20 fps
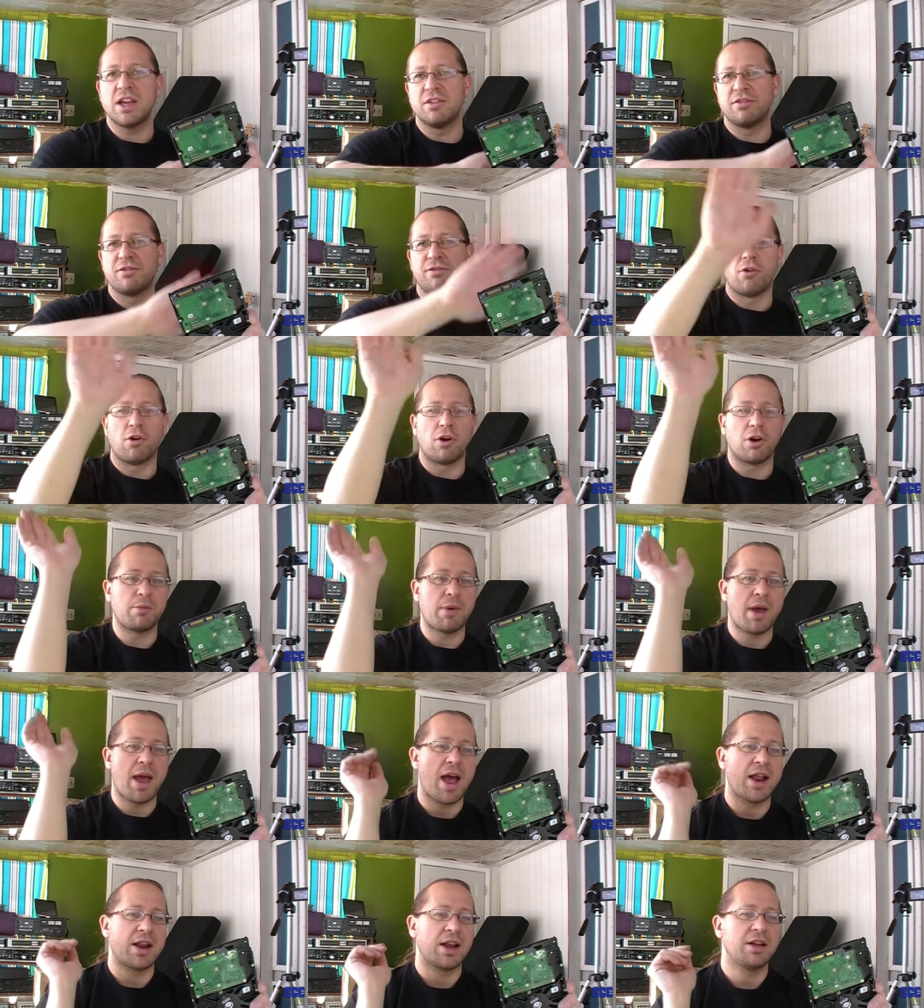you
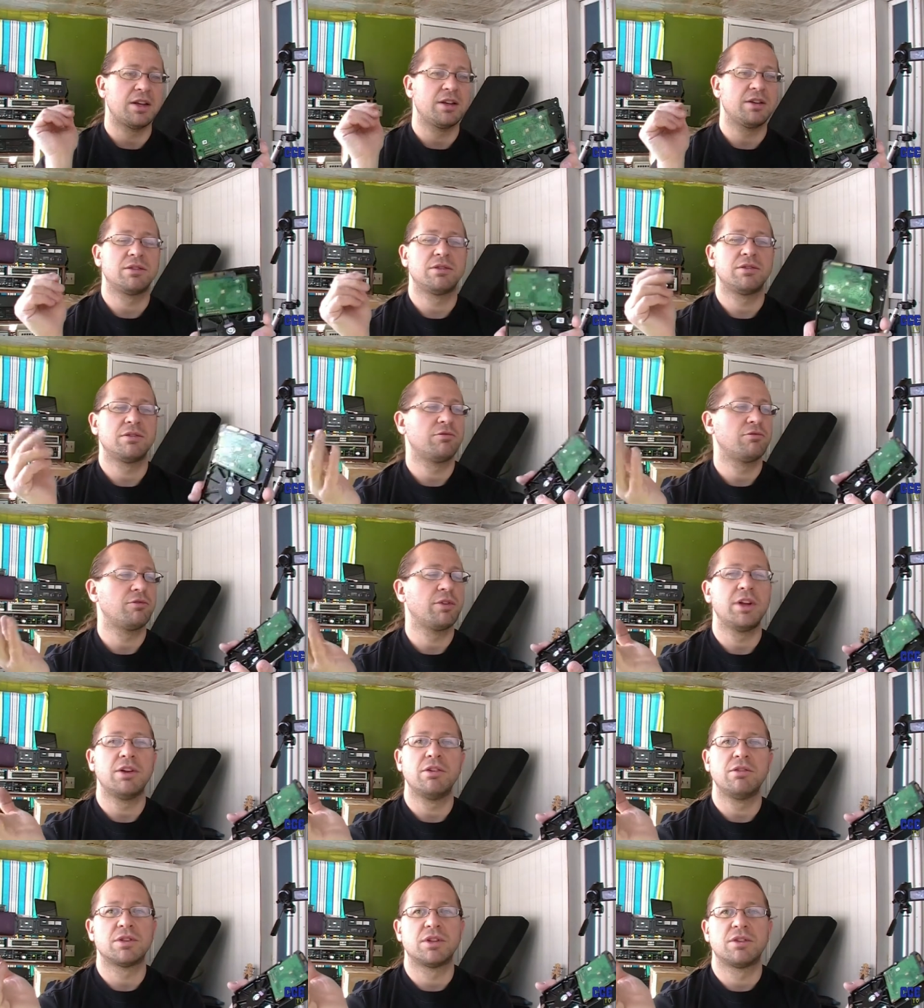format it, and
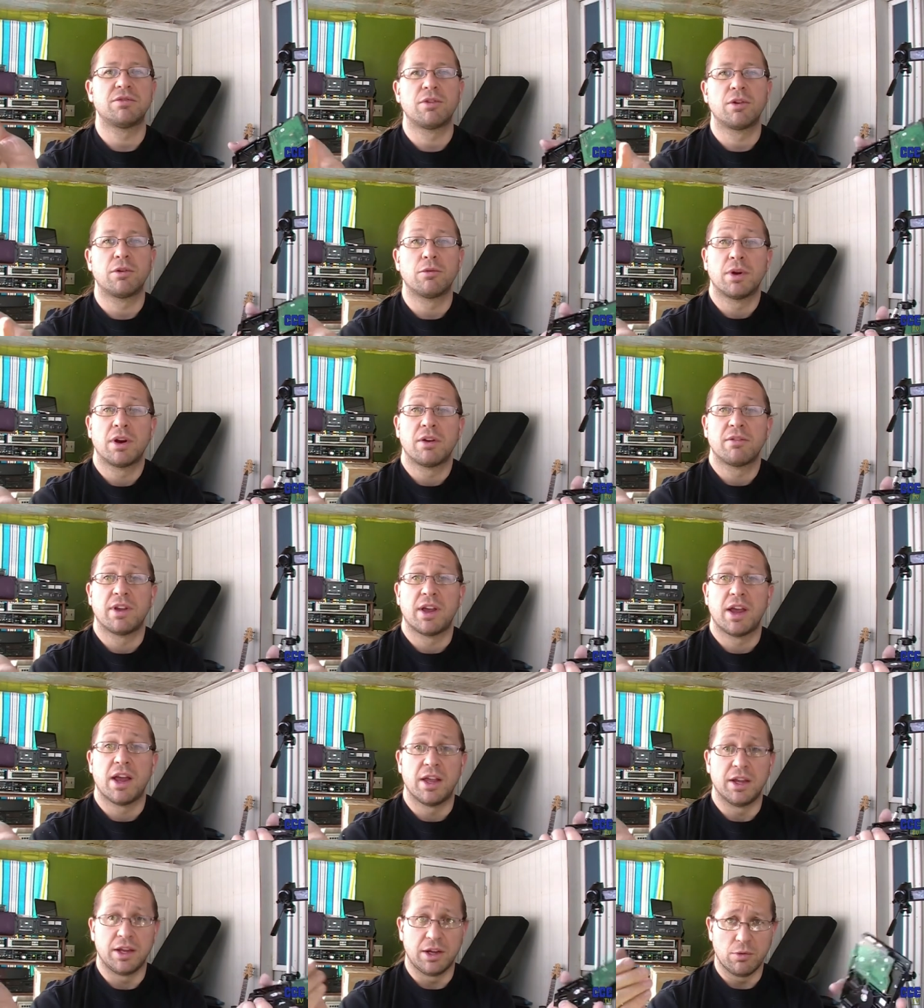reuse it for whatever the
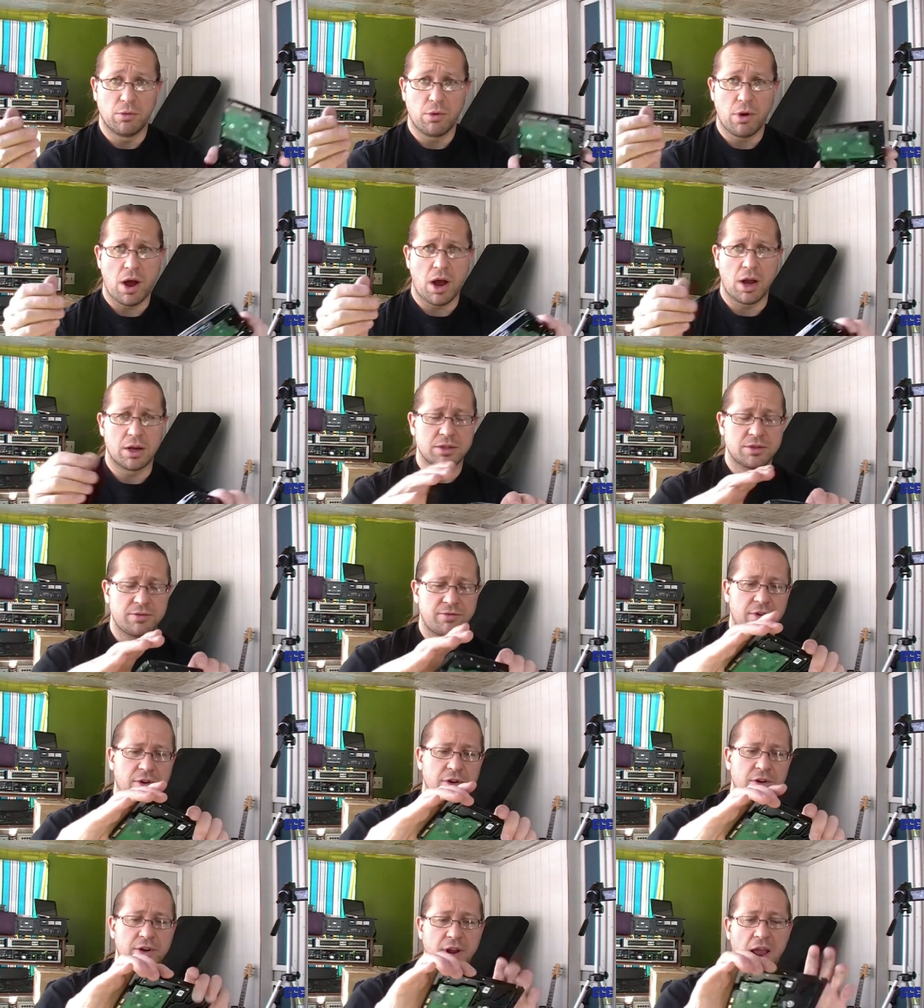hell you want,
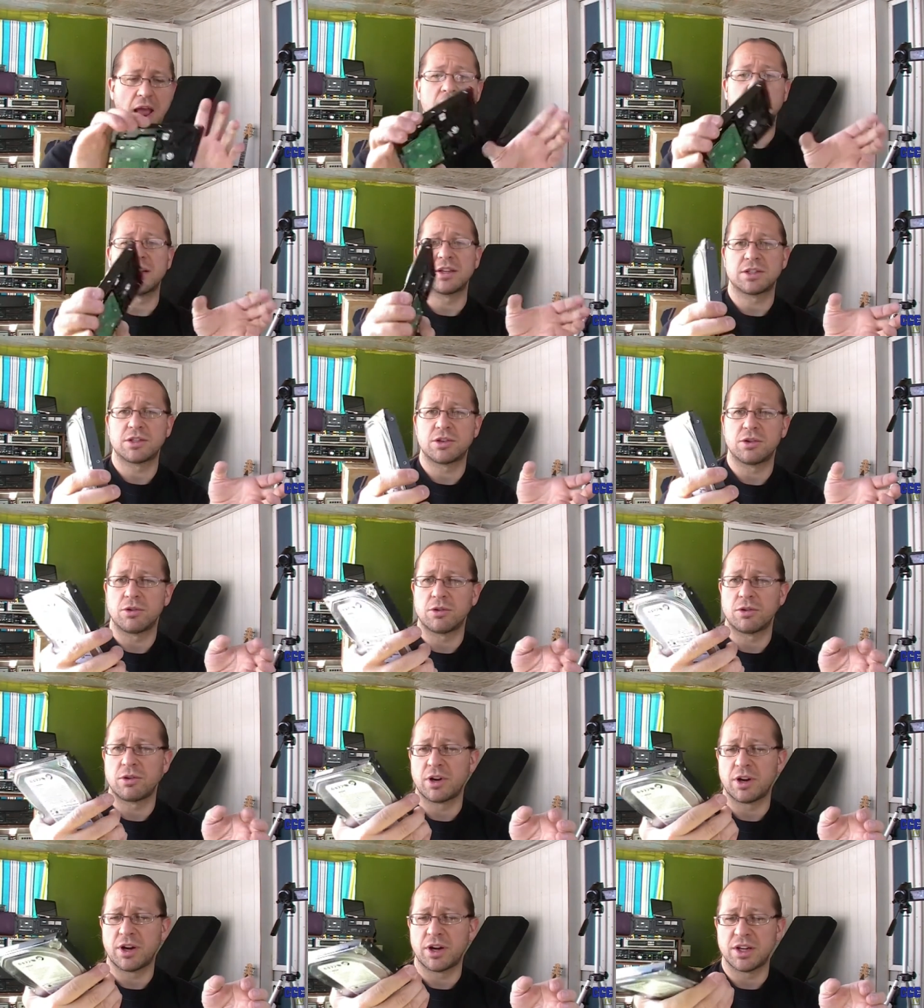for data
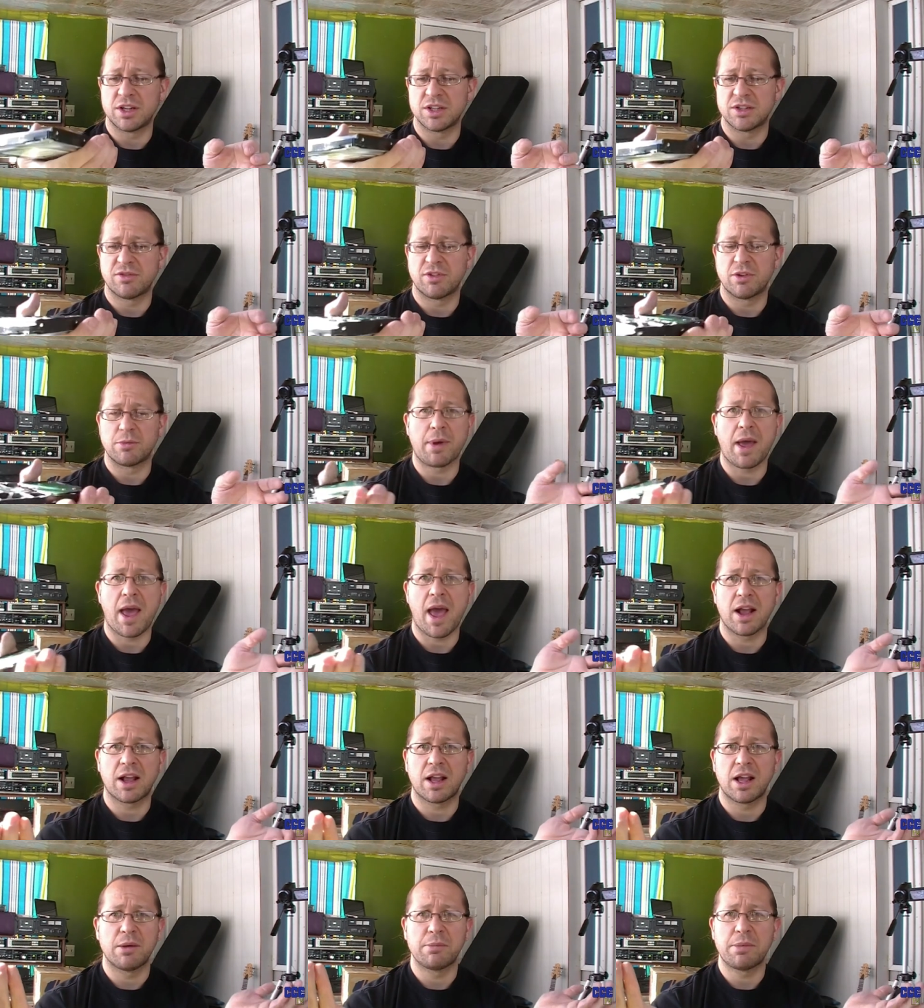storage, for
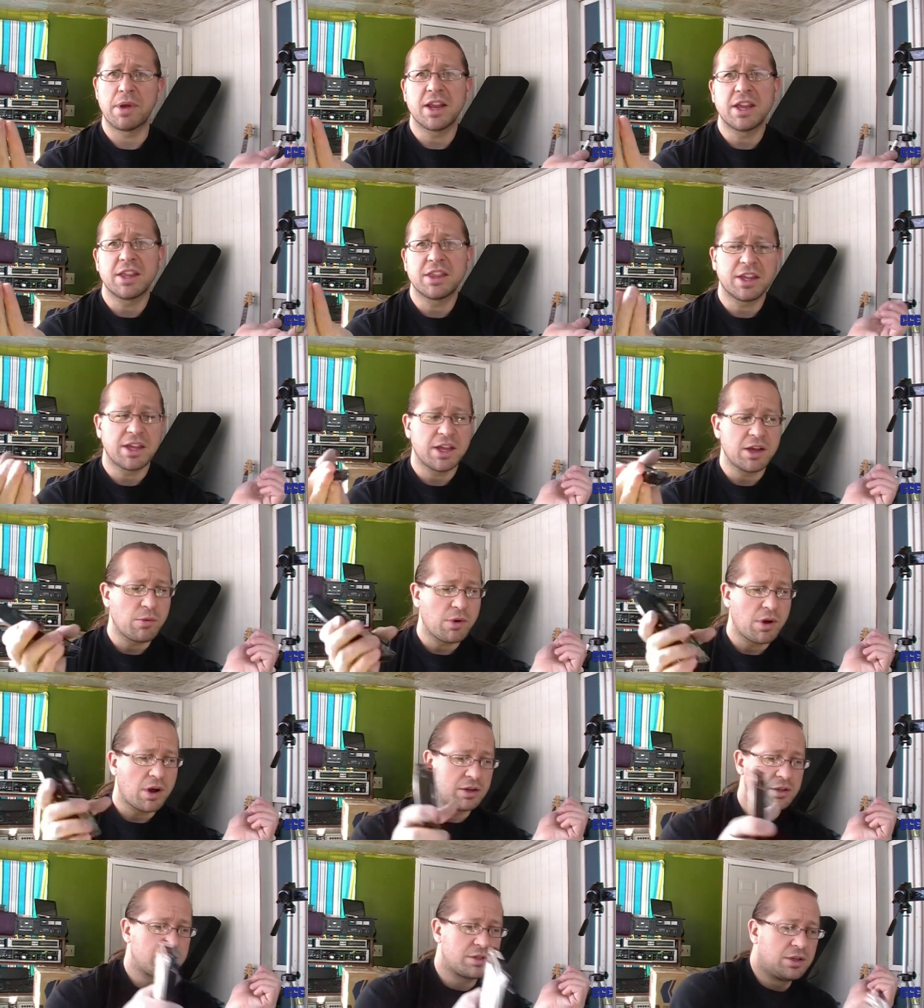backup, anything you
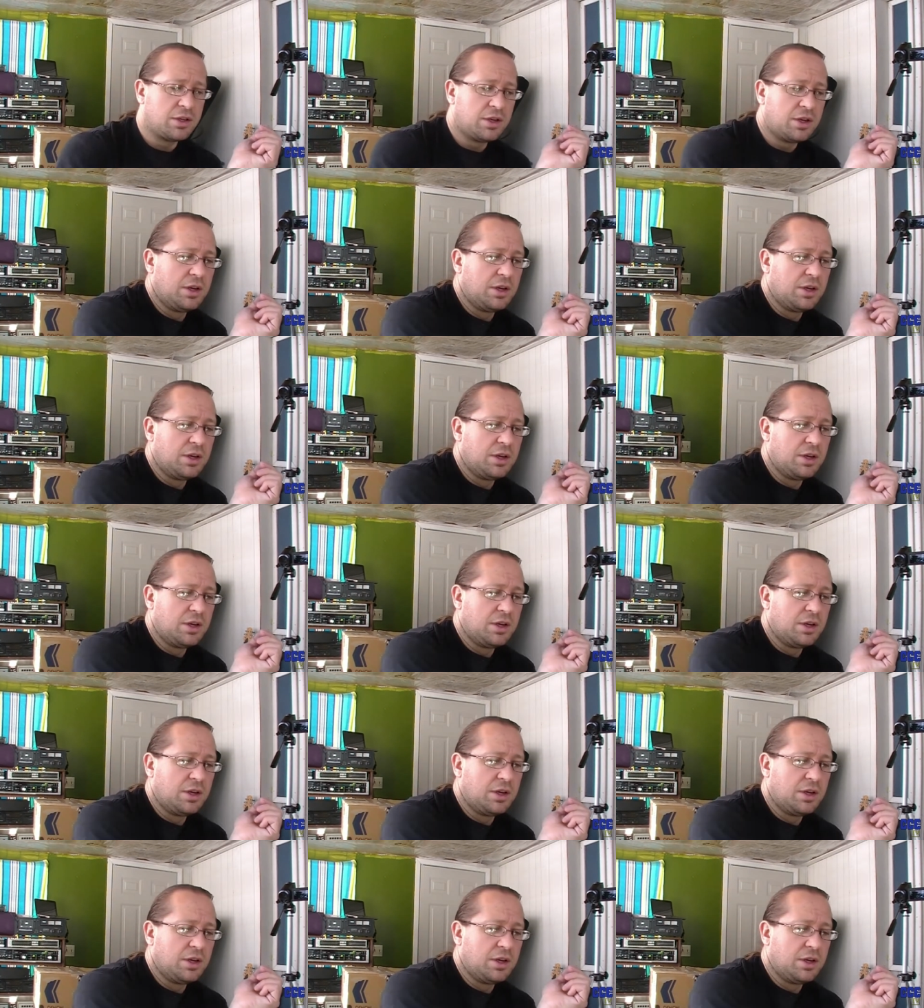want.